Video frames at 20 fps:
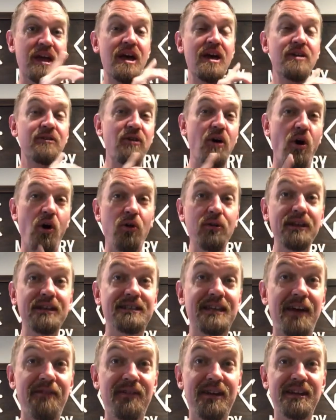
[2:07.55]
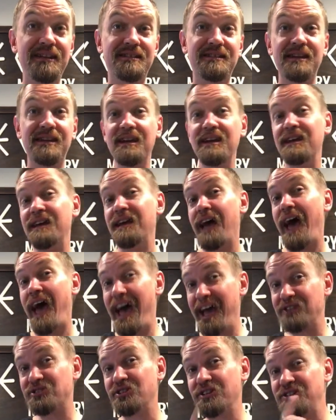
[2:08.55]
The oldest evidence
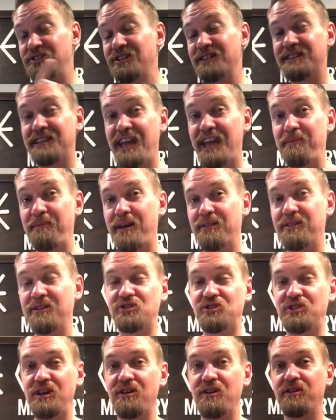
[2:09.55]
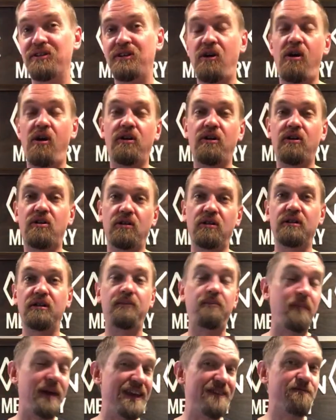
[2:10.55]
actually just came out this year in an article
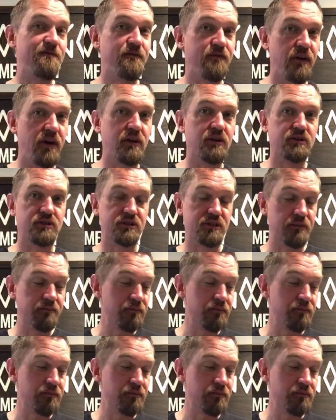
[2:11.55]
May 1st